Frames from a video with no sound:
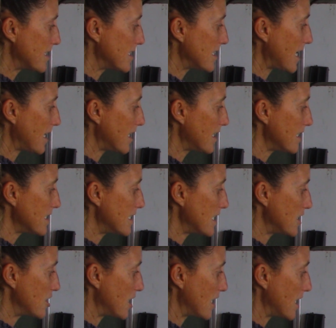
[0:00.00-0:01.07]
second
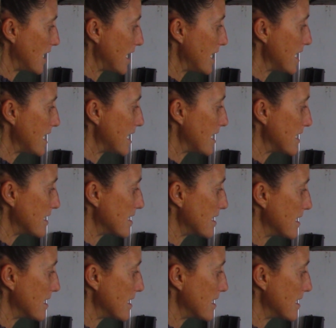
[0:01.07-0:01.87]
digit is